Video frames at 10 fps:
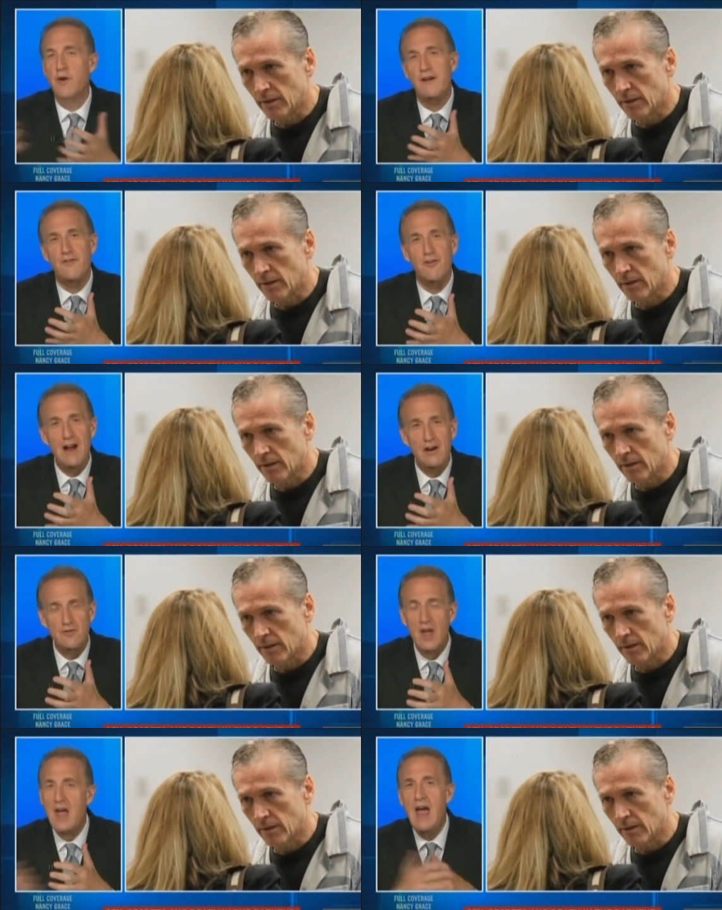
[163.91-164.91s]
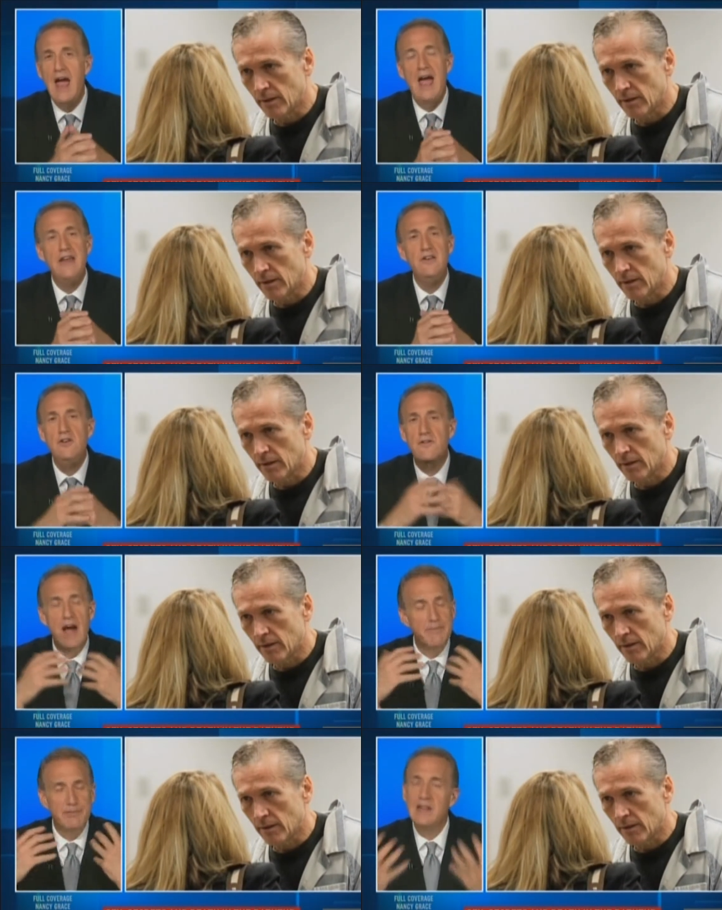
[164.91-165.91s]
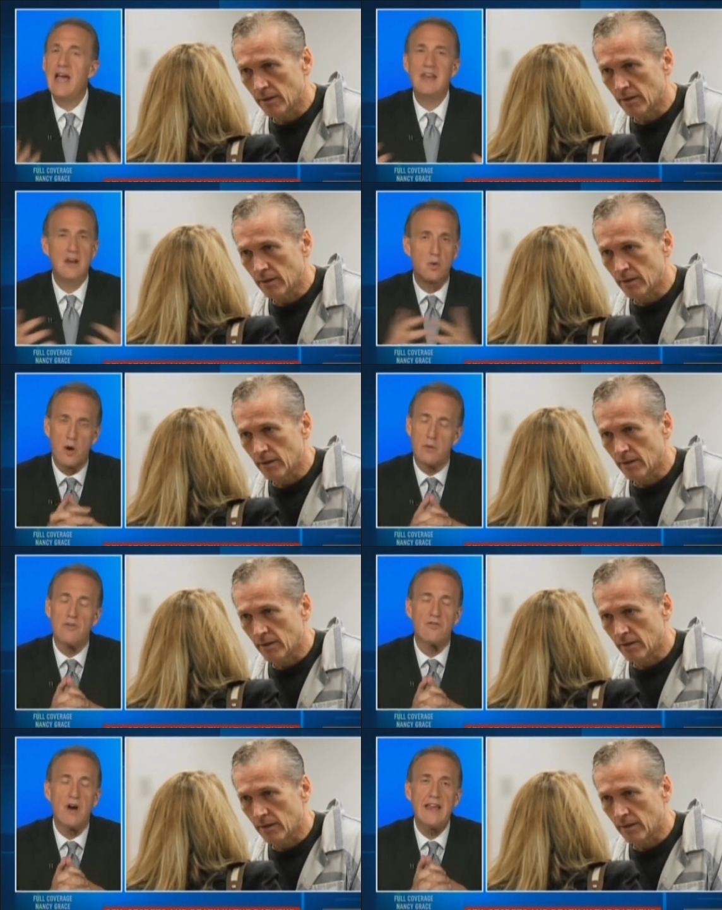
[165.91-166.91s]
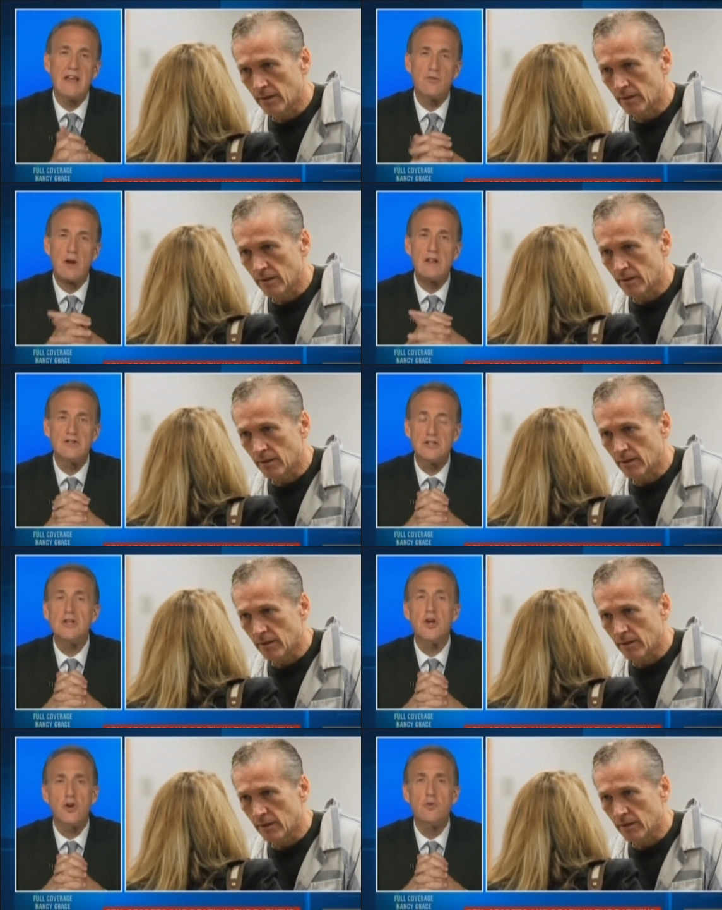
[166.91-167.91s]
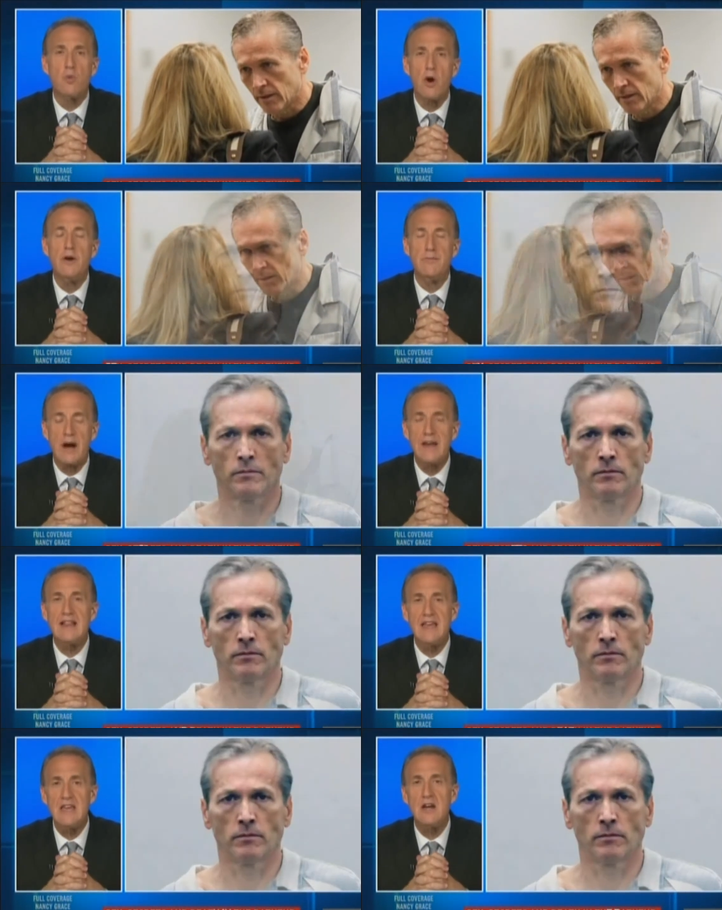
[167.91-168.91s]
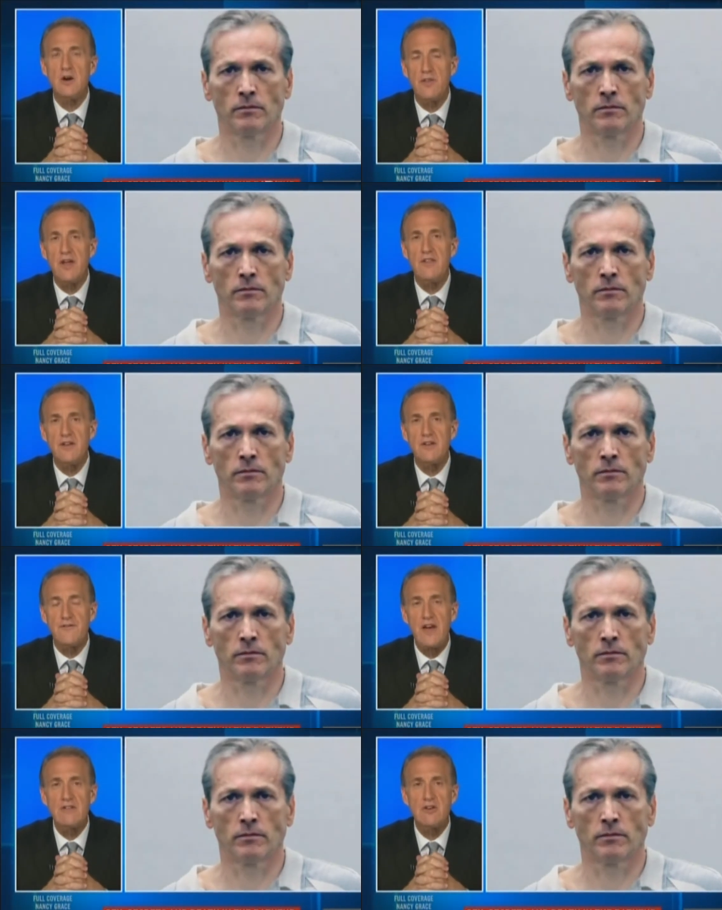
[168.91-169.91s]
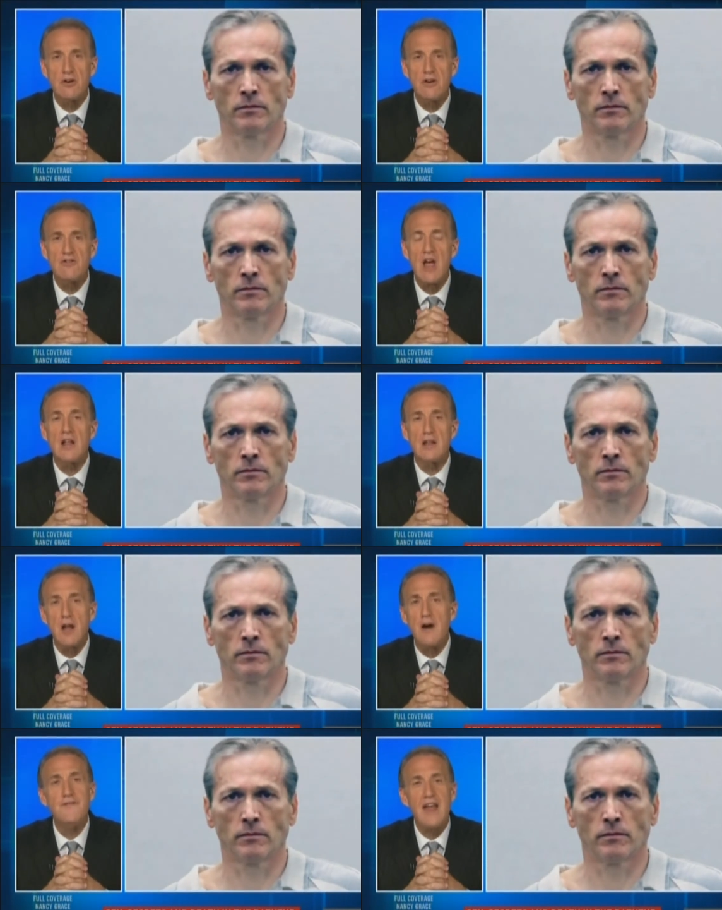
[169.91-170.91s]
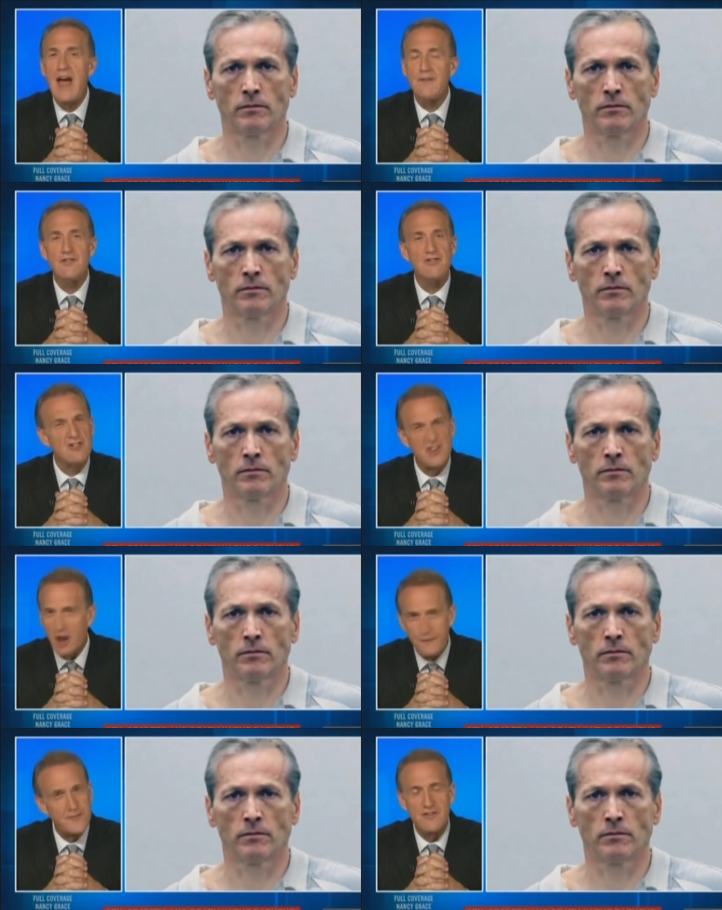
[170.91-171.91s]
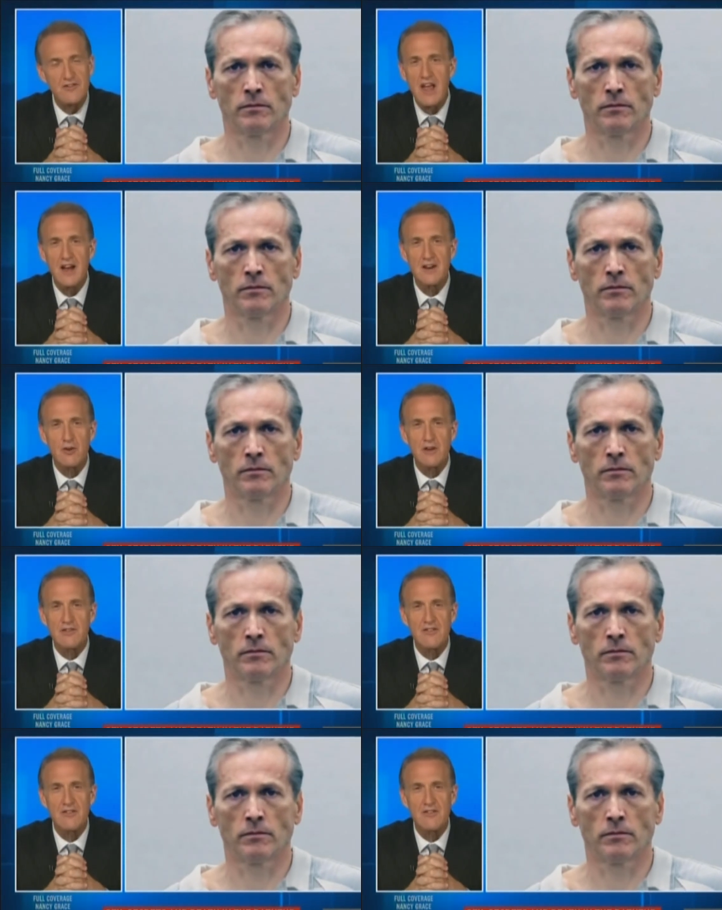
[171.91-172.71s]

Speaker 1: whatever else, and you've got plenty to work with. So I guess relish is a good word, Mike, that, you know, the, the defense attorney attorneys love to have stuff to say on cross